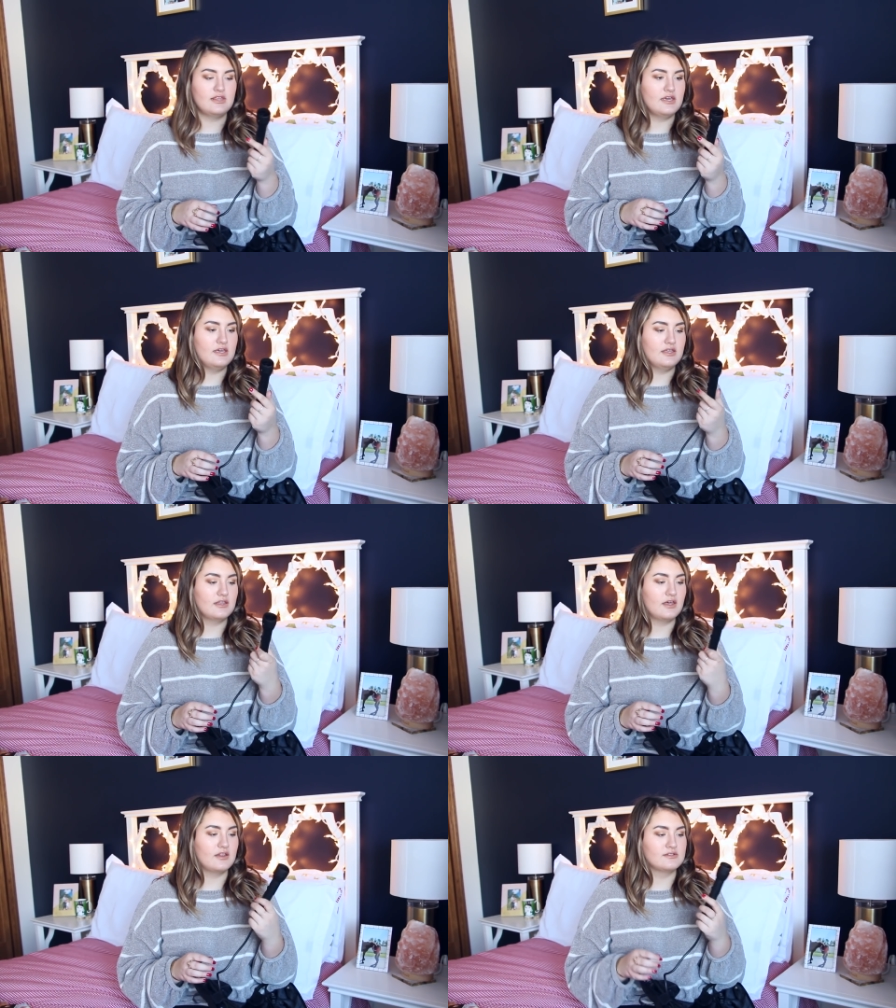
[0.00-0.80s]
thing,
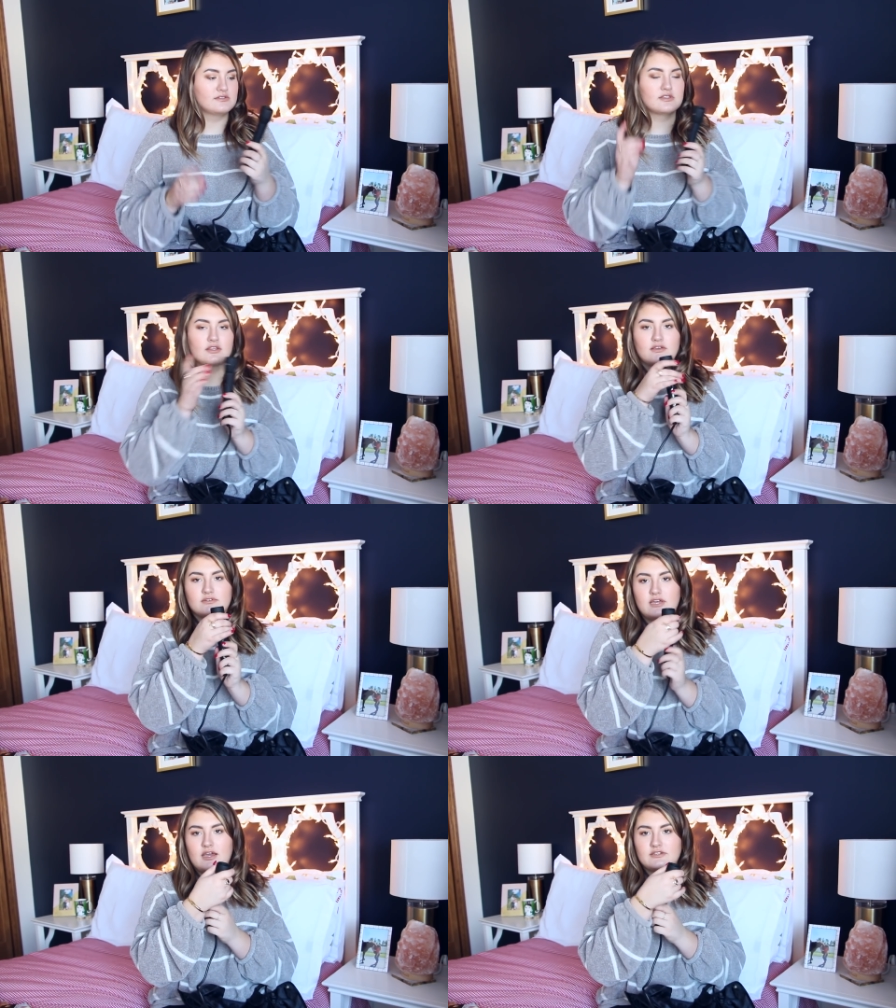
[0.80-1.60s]
like this is the thing you
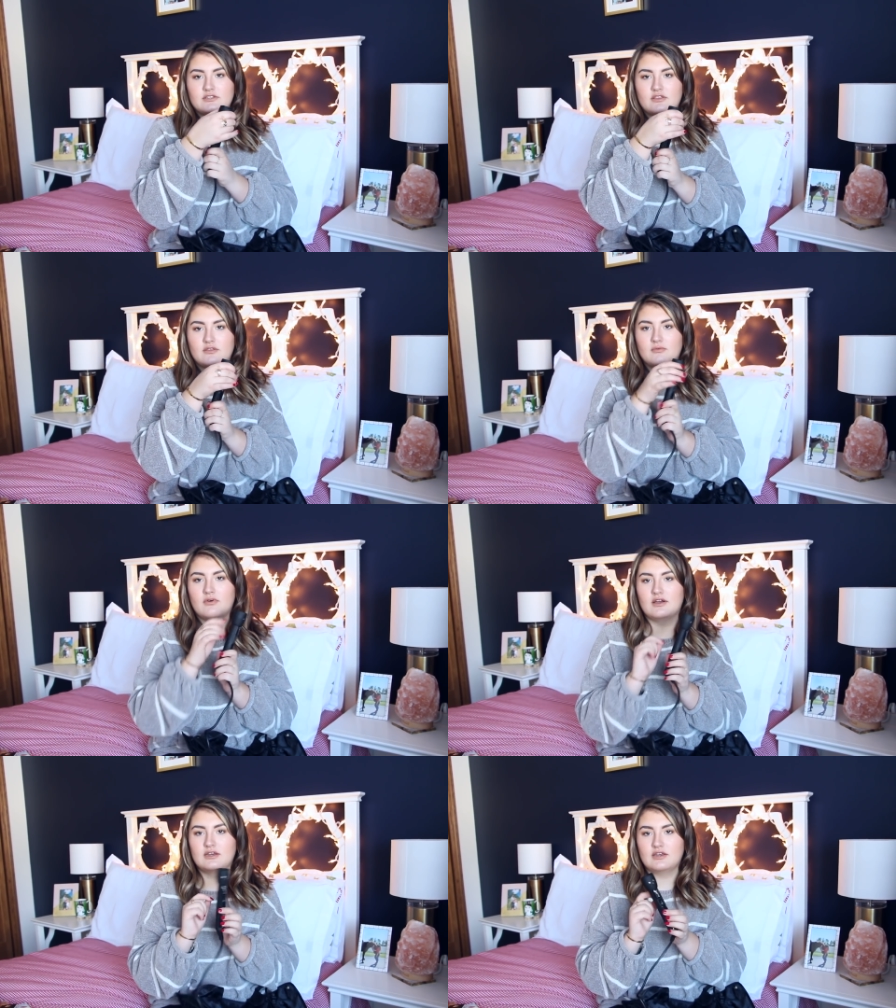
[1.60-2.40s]
attach the
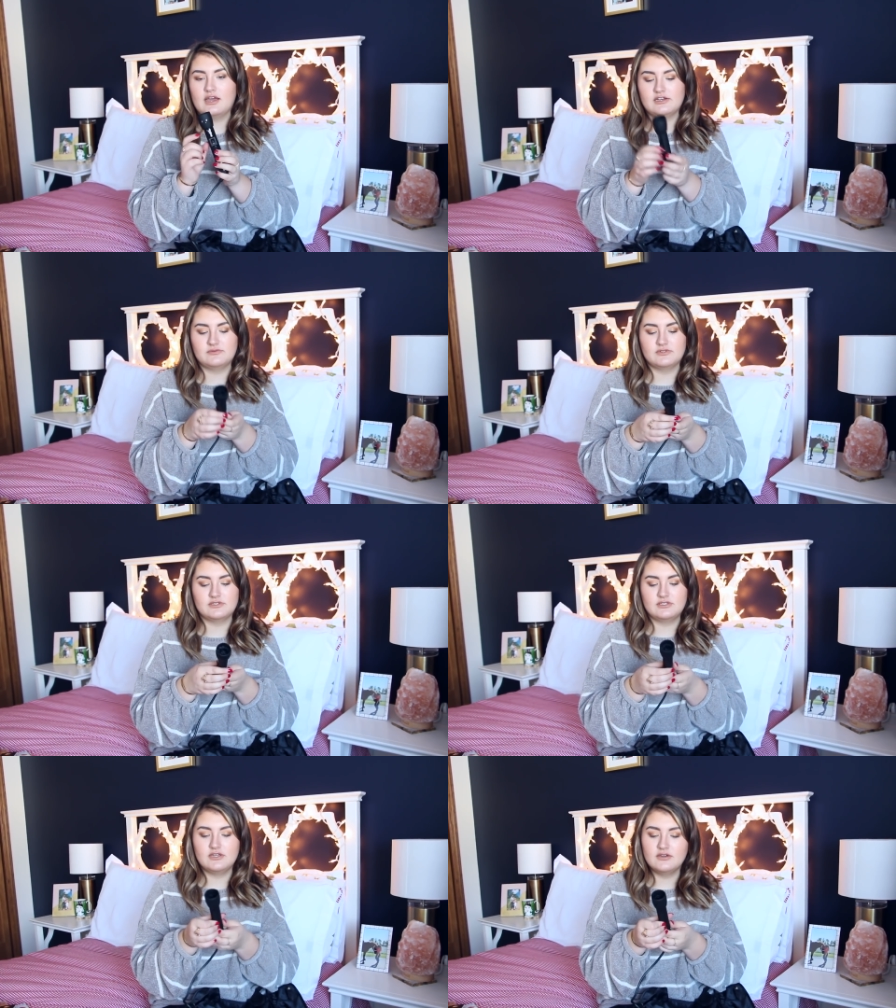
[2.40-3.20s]
wand
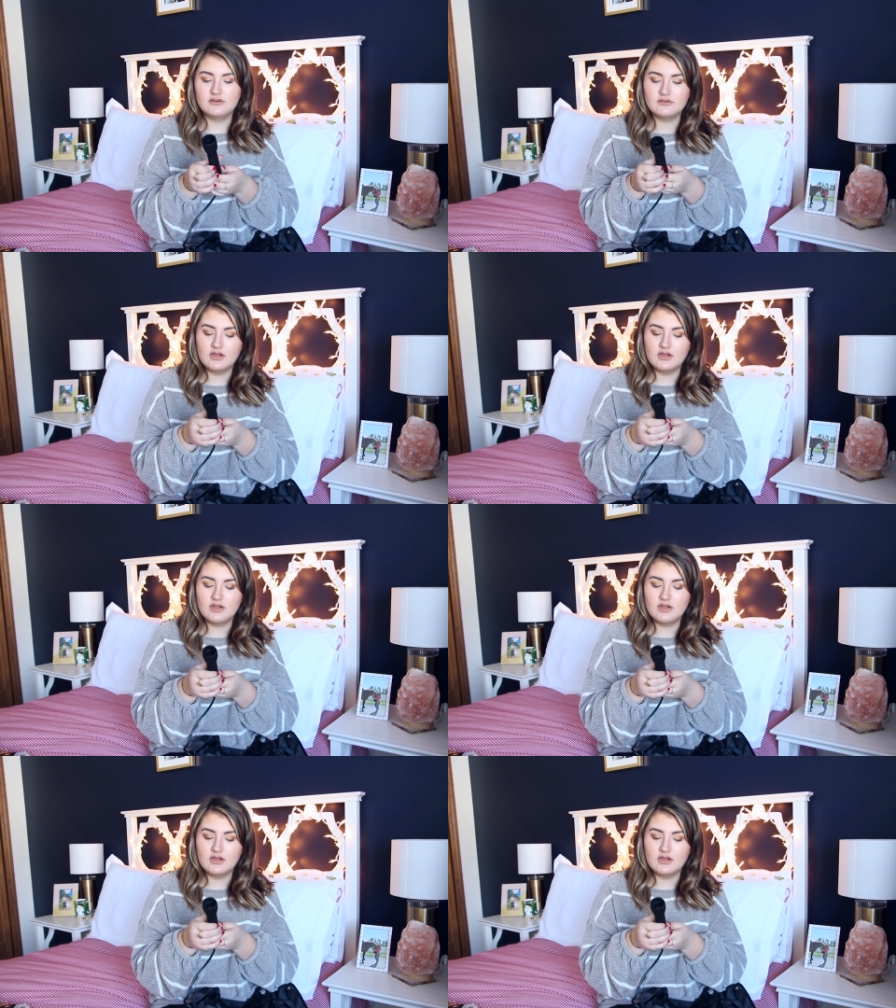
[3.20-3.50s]
attachments to.